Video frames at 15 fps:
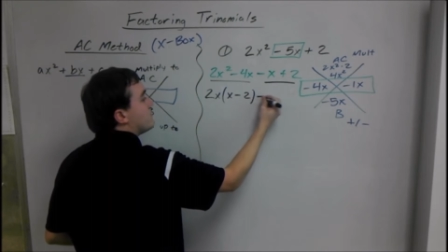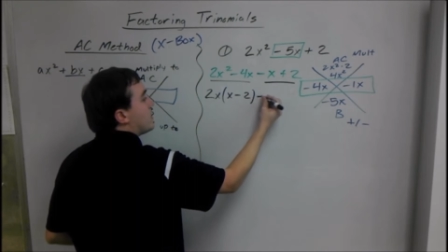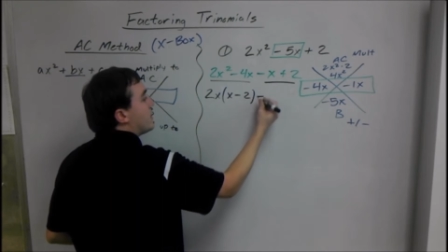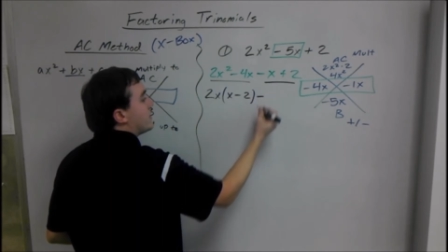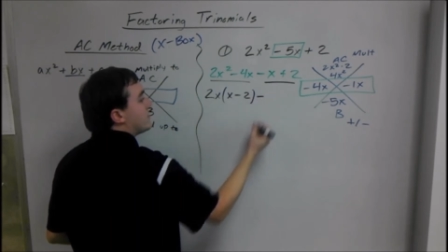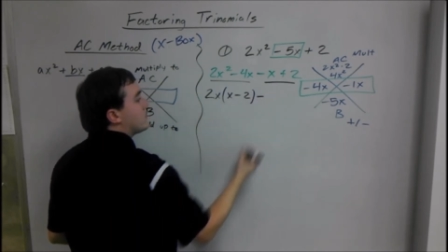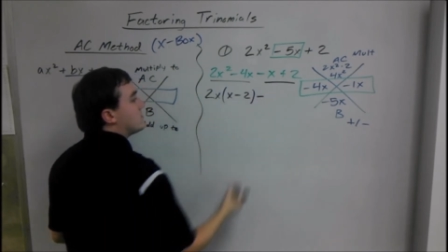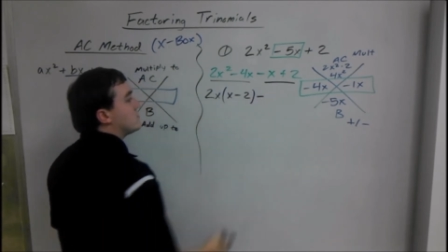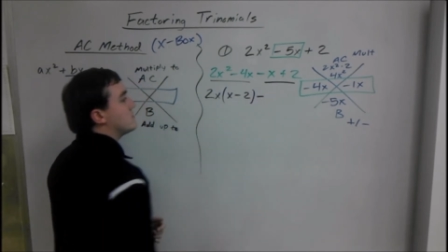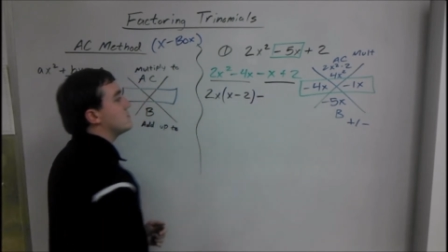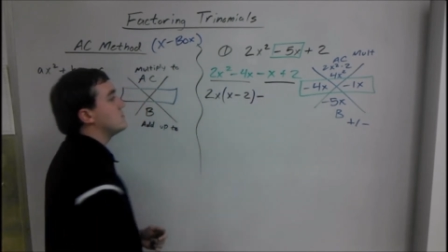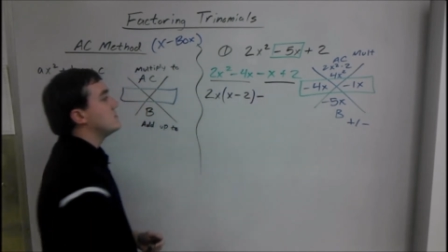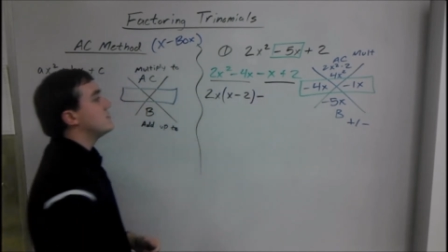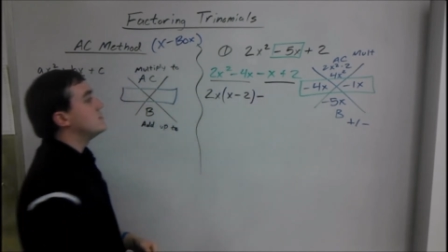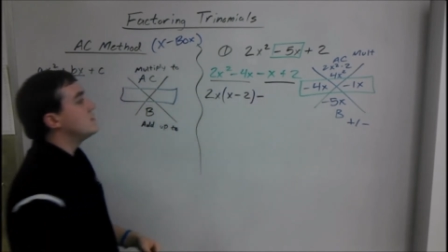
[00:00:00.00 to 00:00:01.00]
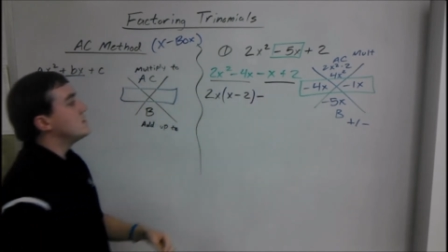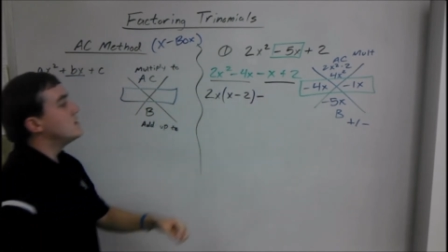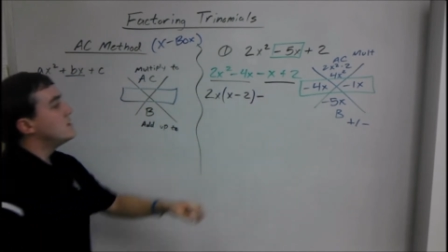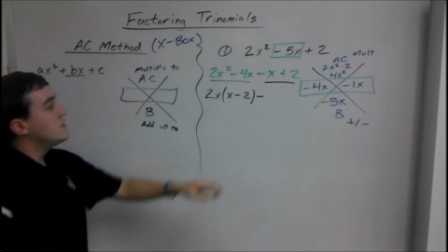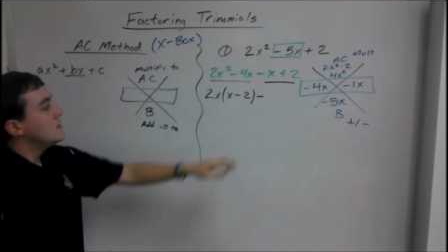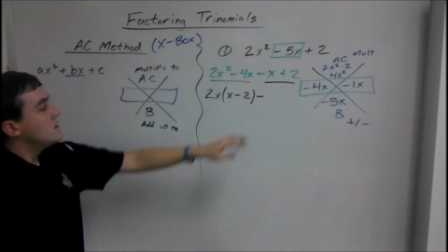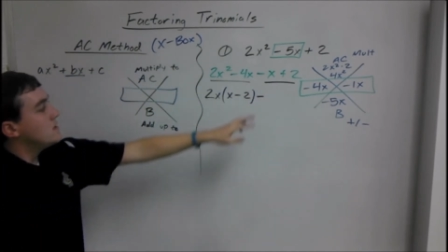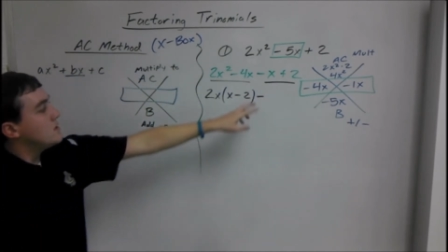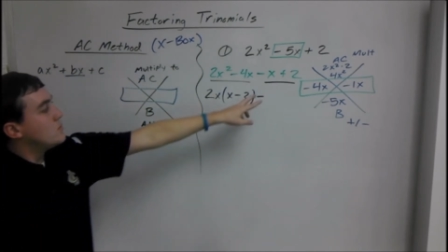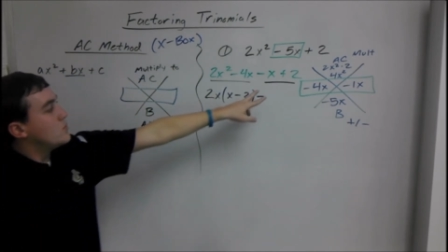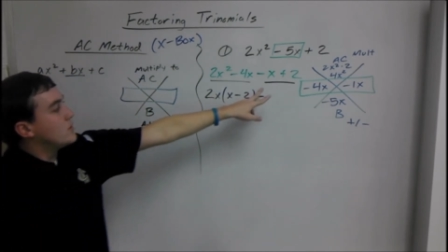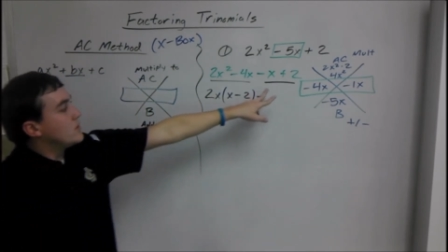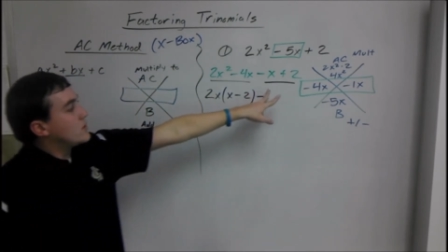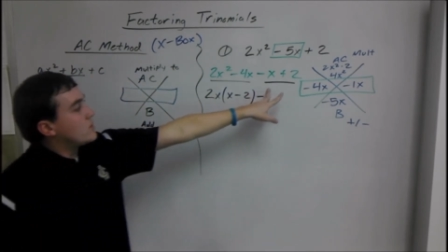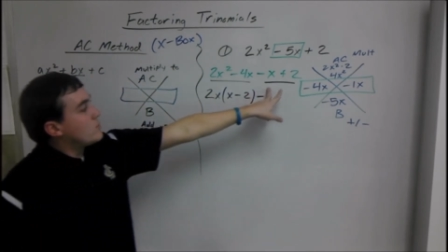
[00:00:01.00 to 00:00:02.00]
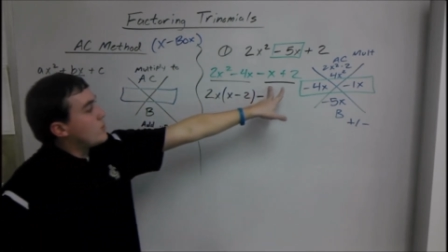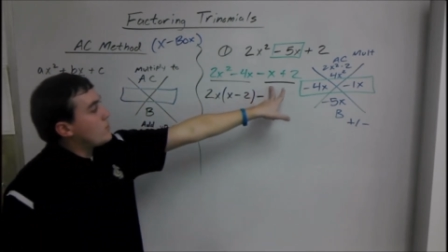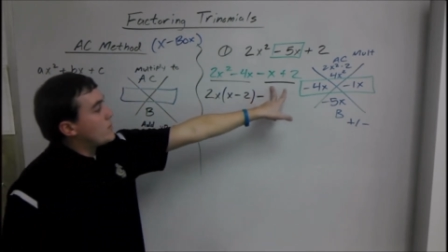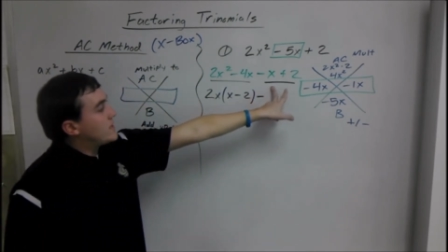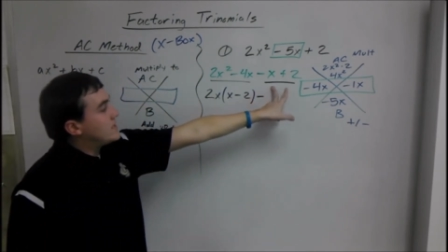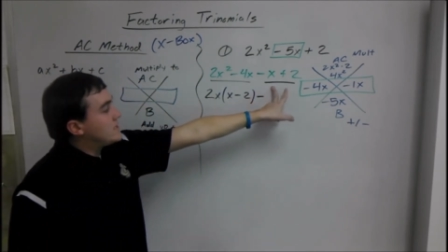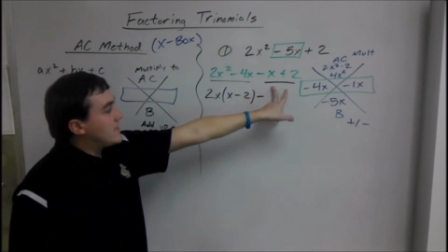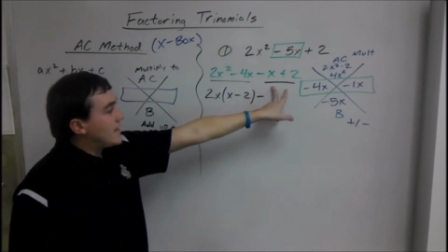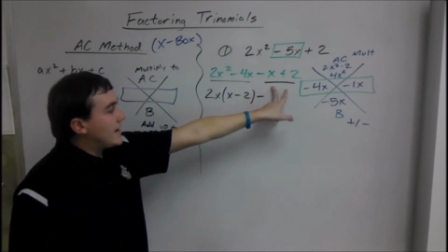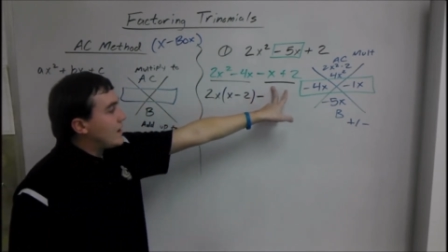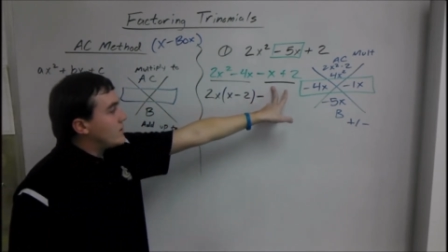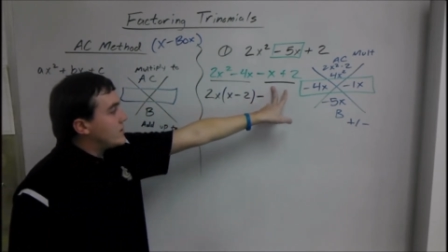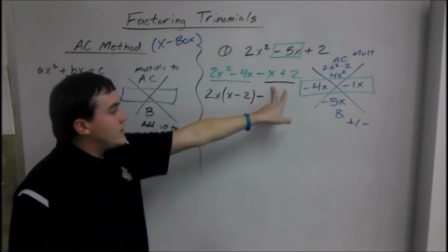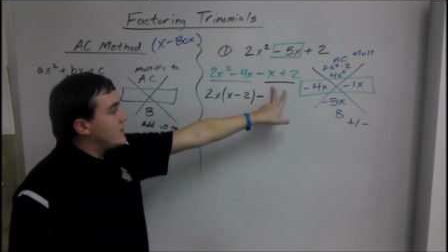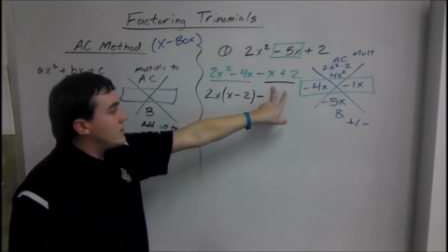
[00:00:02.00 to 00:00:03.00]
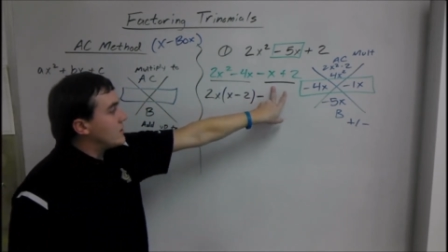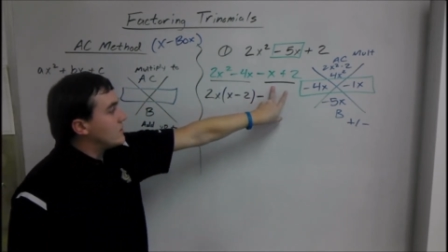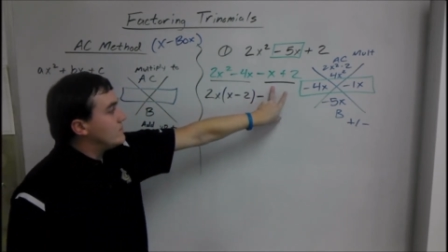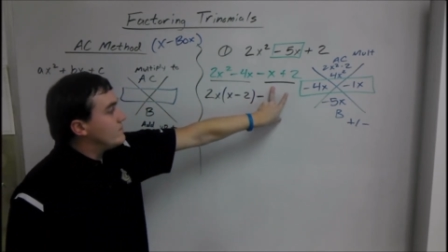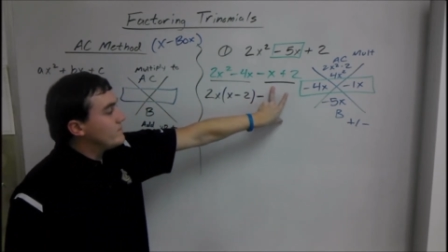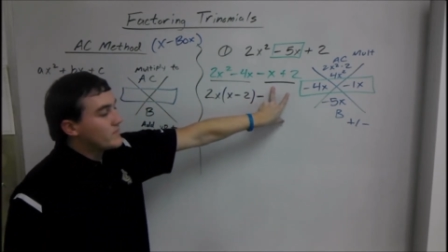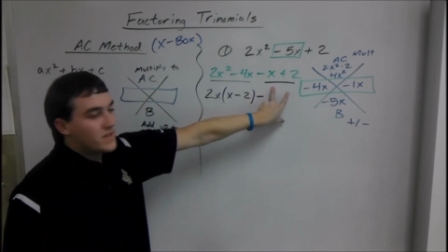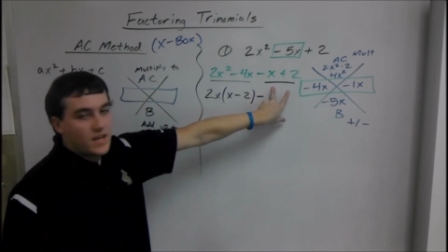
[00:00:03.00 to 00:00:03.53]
minus we look at what we can take out here.